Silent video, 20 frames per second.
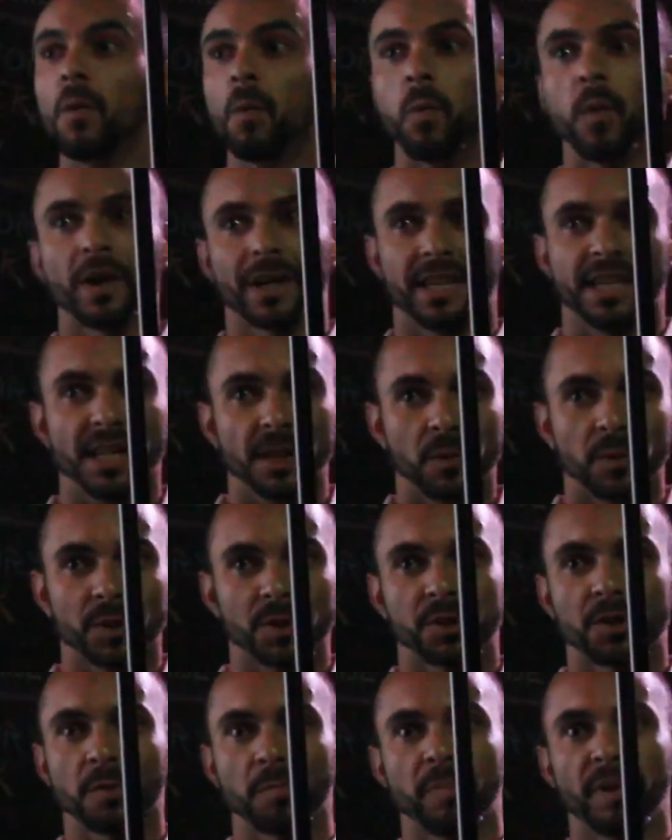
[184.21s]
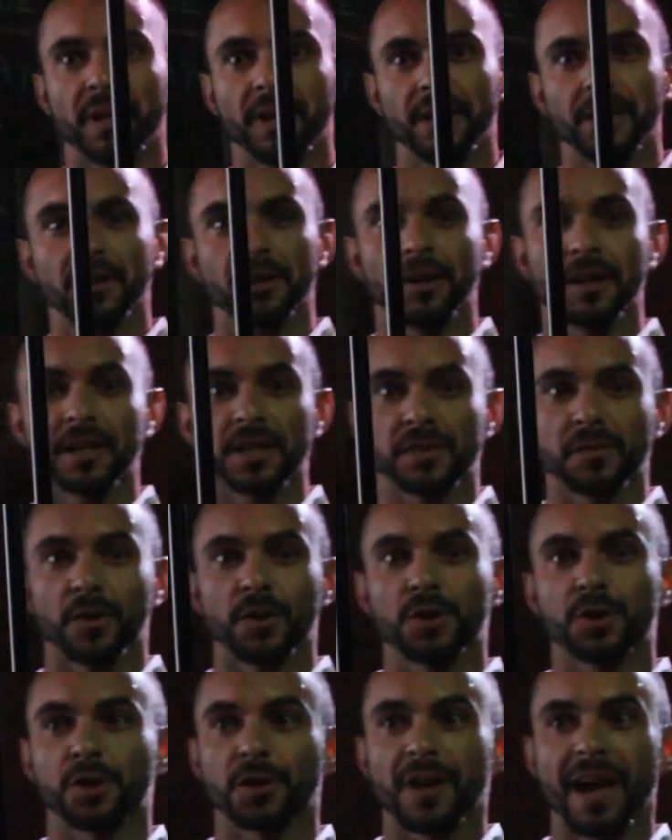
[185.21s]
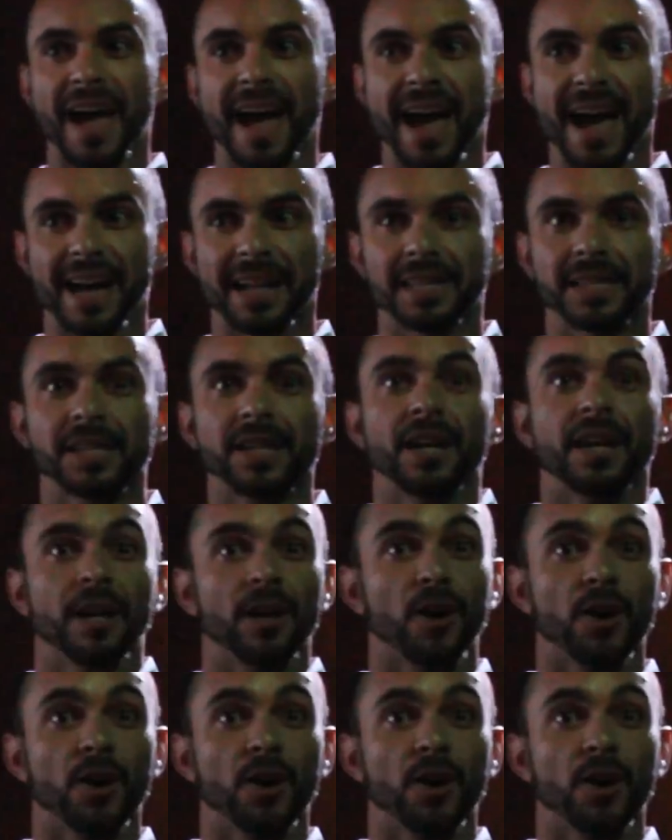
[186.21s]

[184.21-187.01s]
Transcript: what keywords they're bidding on as far as their ads,